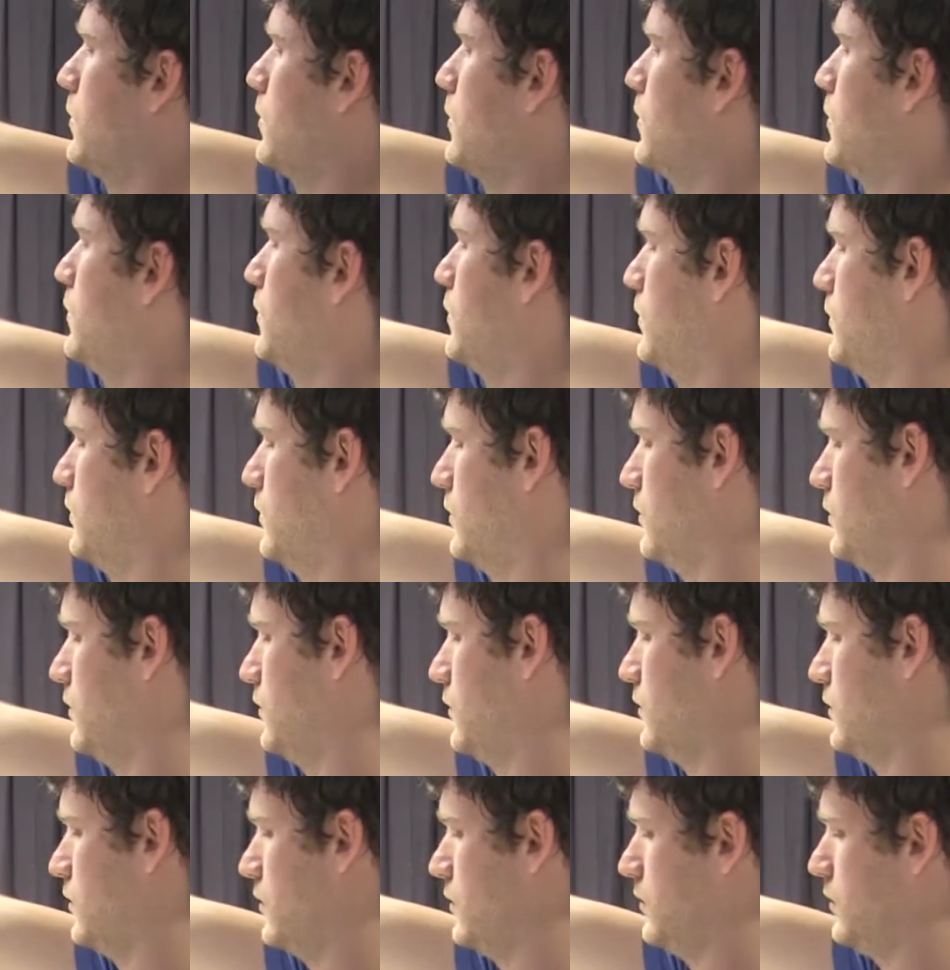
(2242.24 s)

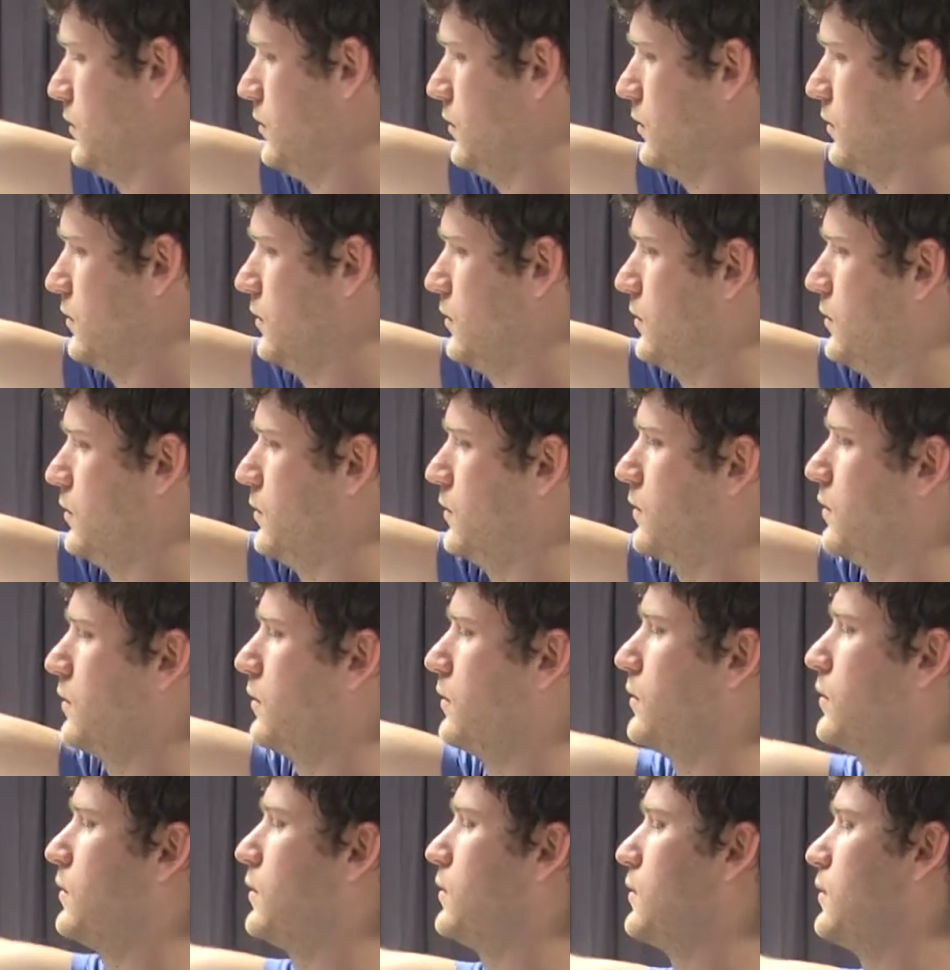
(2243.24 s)

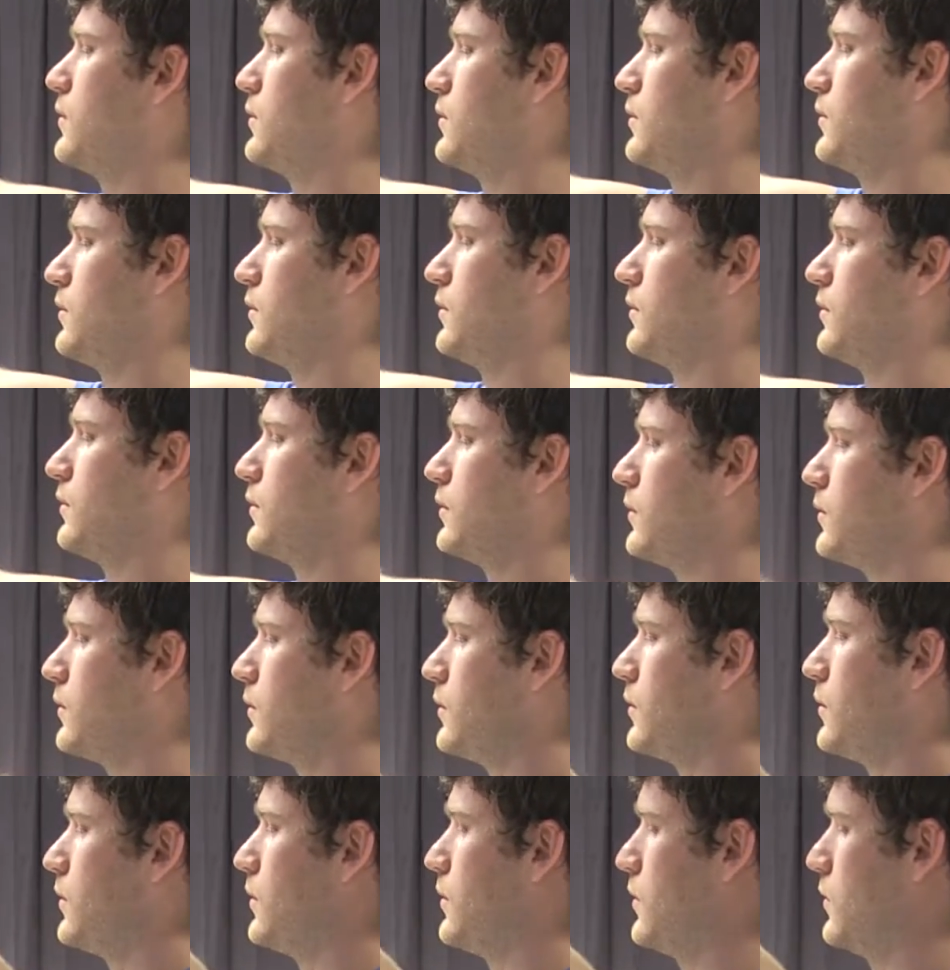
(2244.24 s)

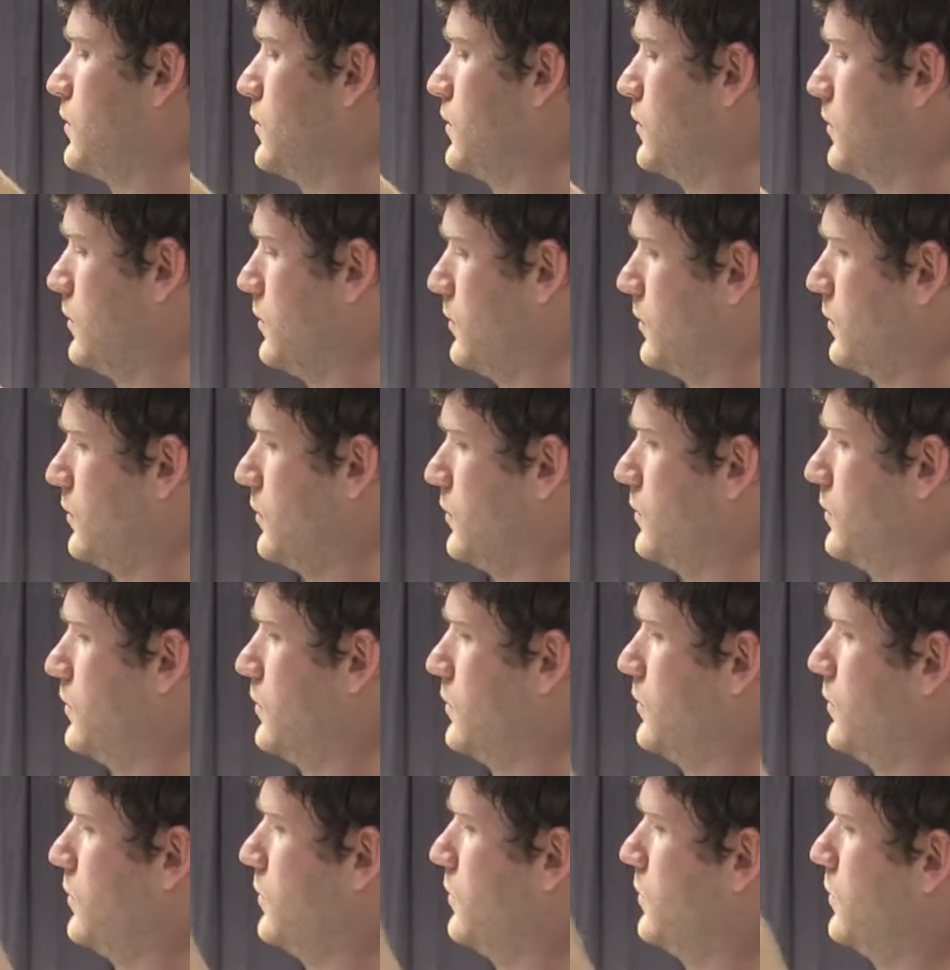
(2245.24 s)

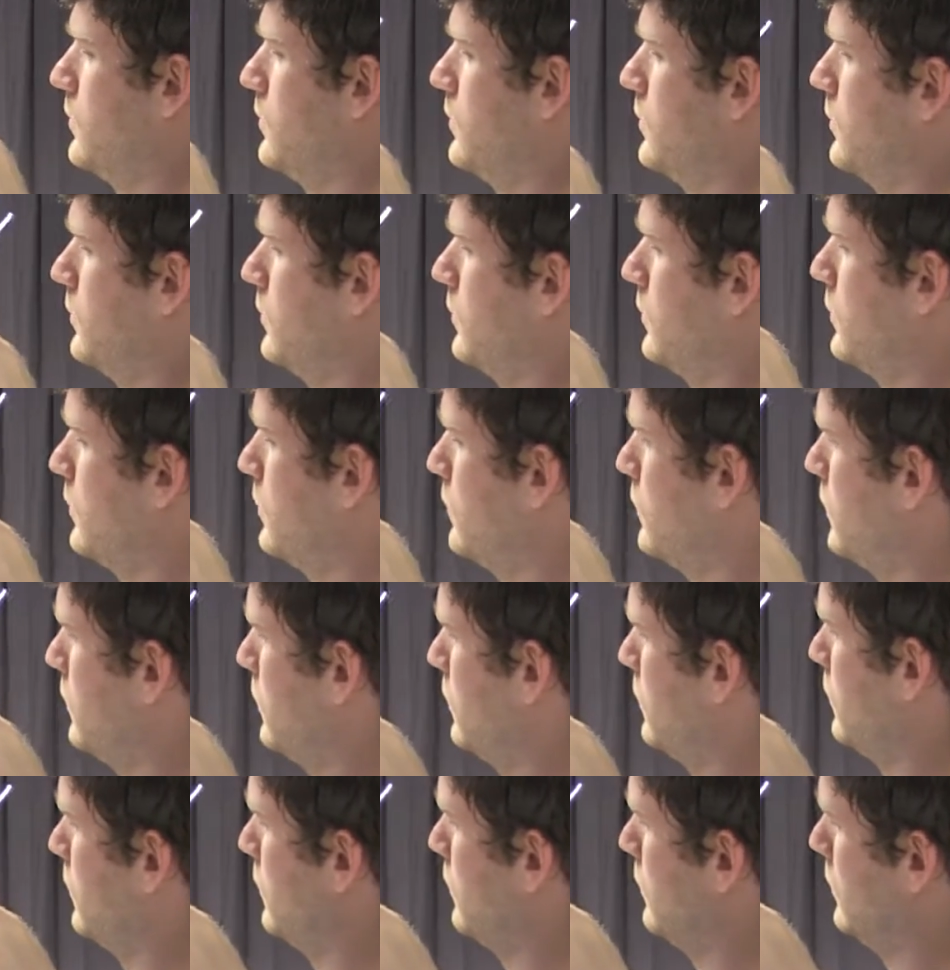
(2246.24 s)

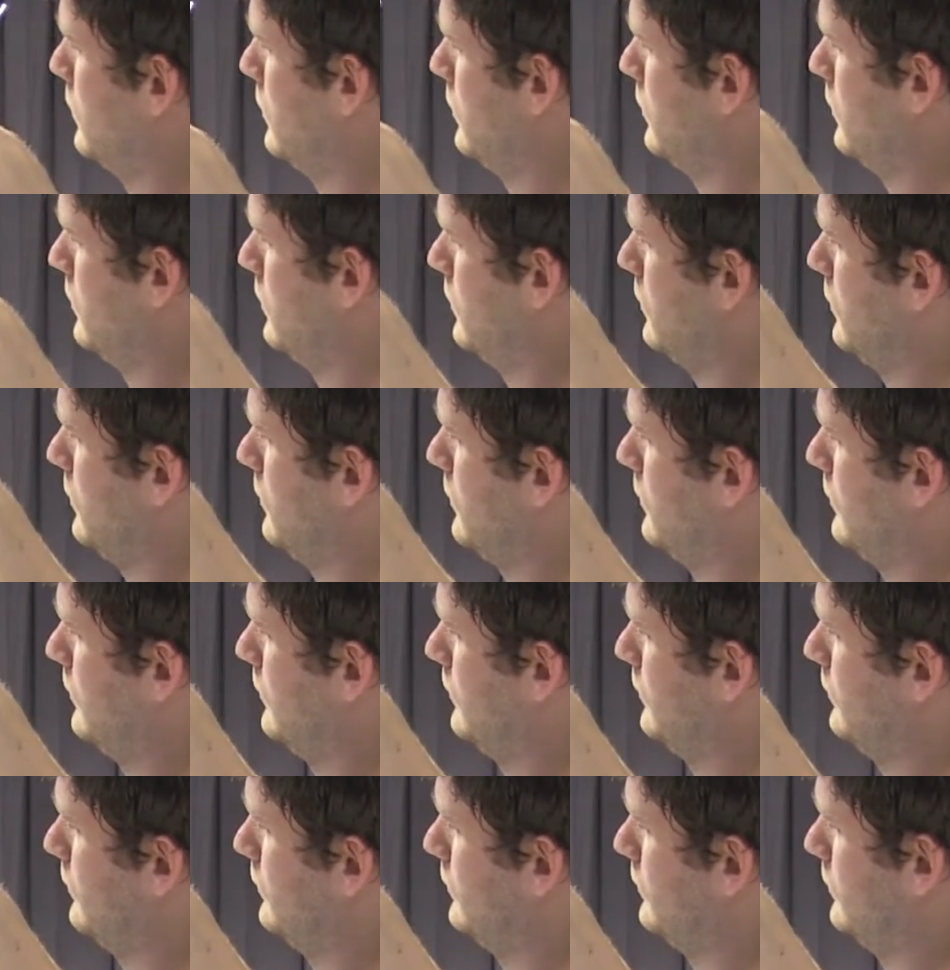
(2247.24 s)

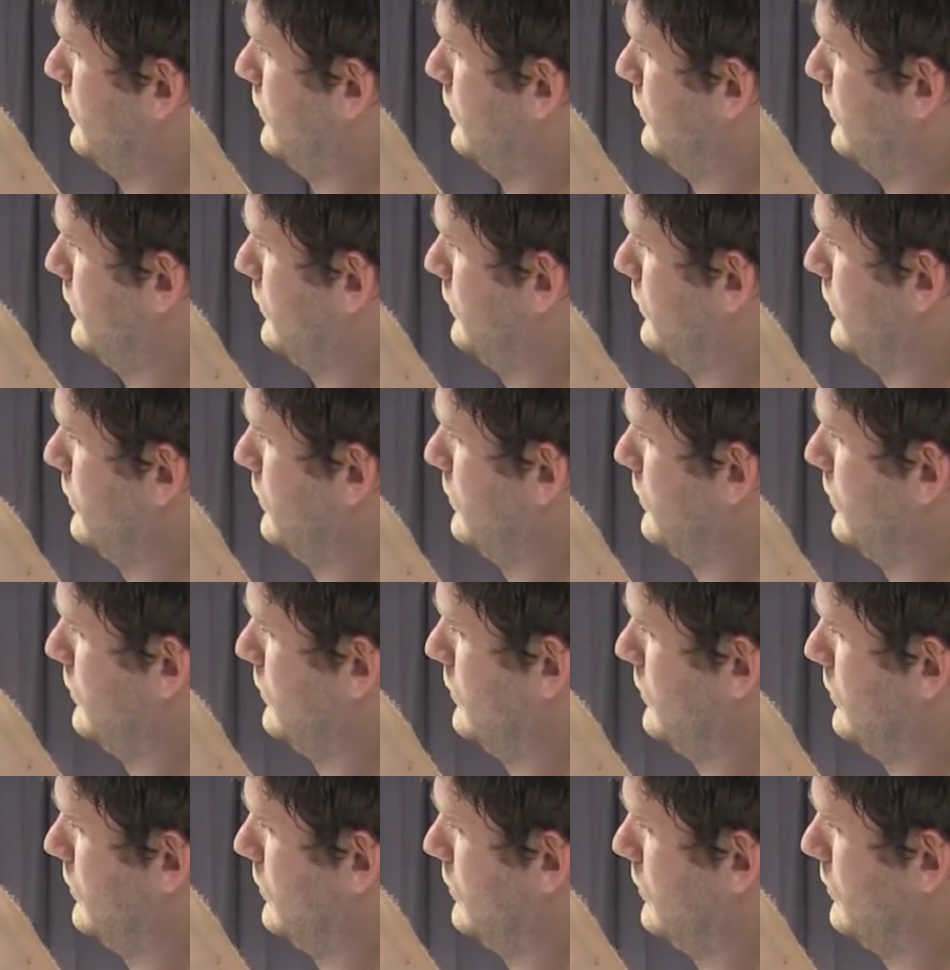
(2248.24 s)

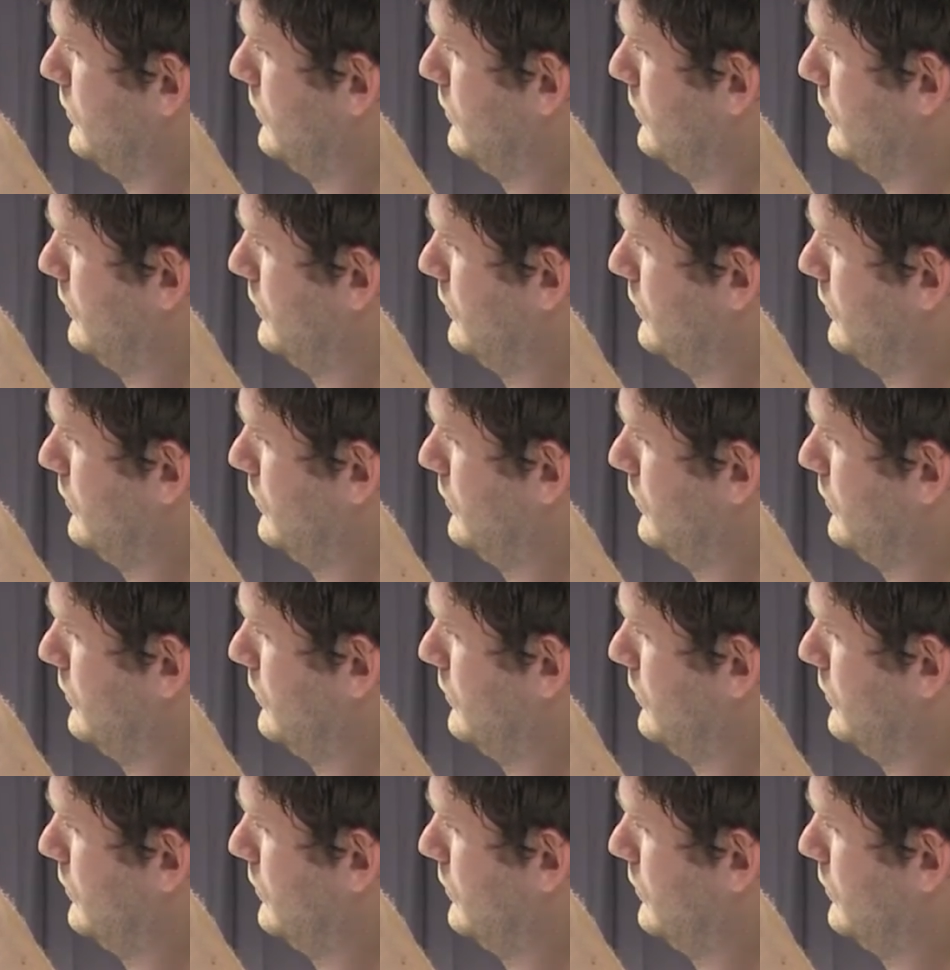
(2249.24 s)
(silence)